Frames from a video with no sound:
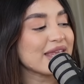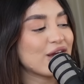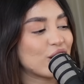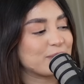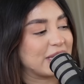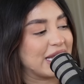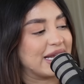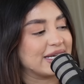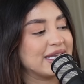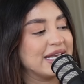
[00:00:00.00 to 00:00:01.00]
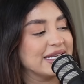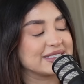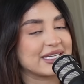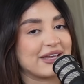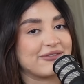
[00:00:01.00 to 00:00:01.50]
our plan
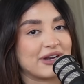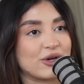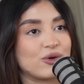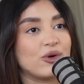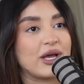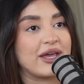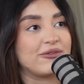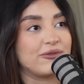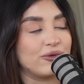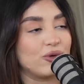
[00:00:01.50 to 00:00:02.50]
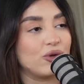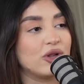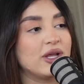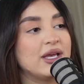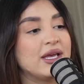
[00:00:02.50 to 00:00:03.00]
is to get Franco a
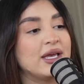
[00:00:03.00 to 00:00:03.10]
full